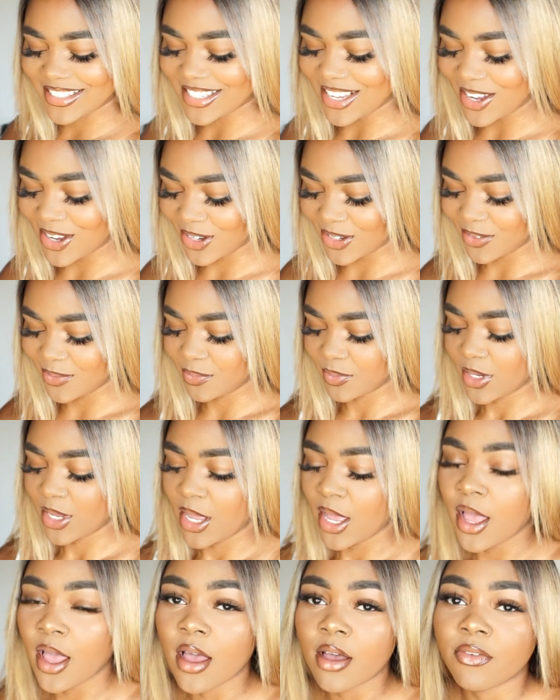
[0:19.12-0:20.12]
So
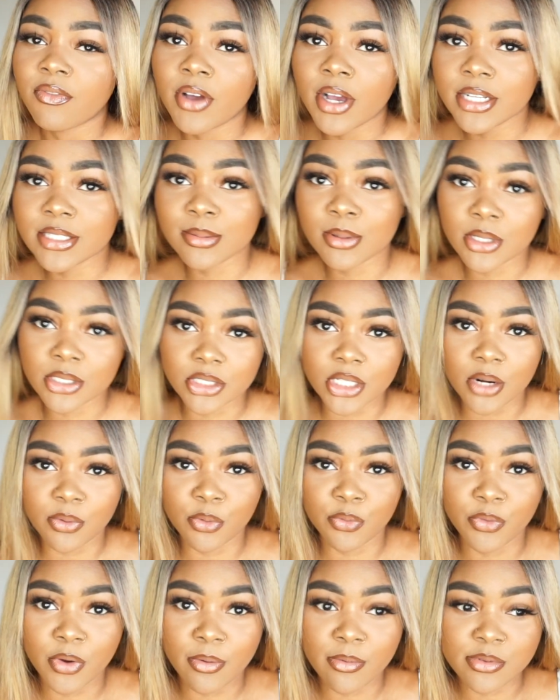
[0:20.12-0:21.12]
first I'm gonna
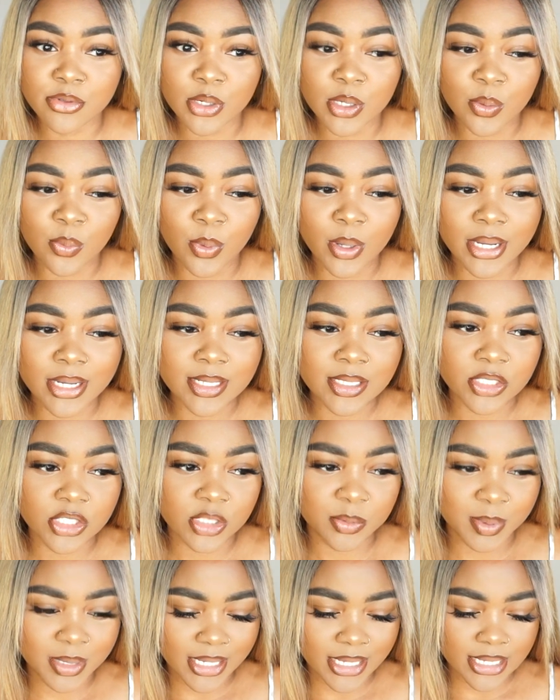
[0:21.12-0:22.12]
start with Forever 21
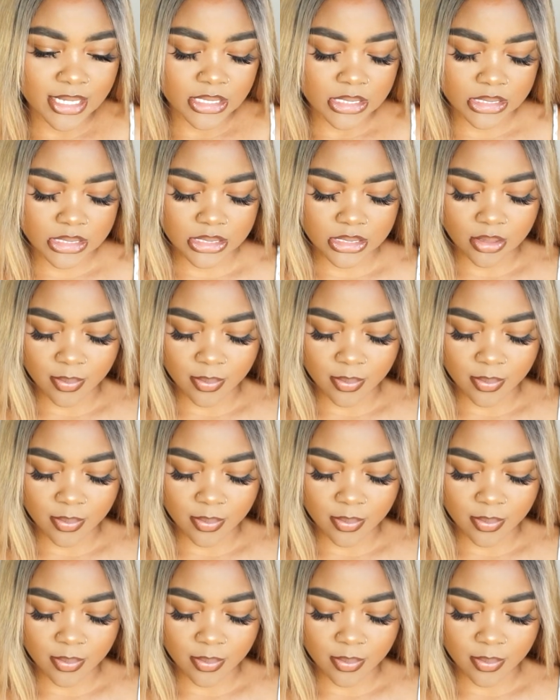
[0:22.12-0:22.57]
just because